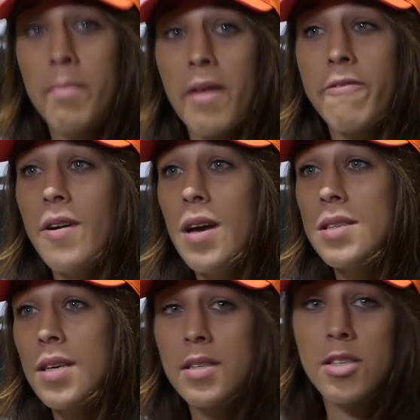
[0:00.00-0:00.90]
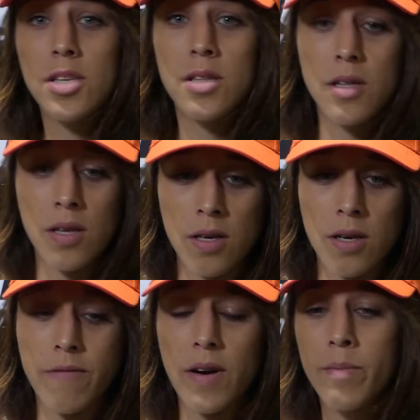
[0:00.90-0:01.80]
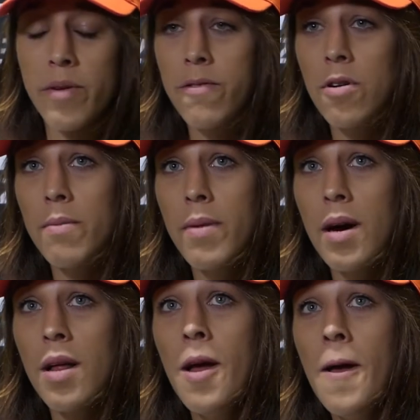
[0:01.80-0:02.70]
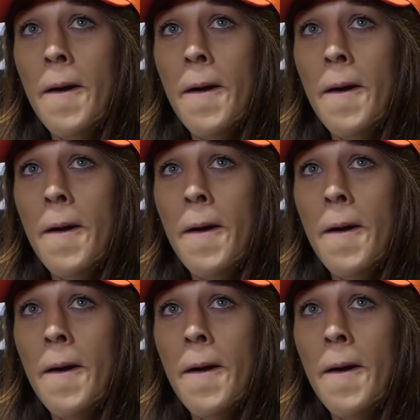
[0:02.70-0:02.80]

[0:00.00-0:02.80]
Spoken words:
my face as she did in her fight before, but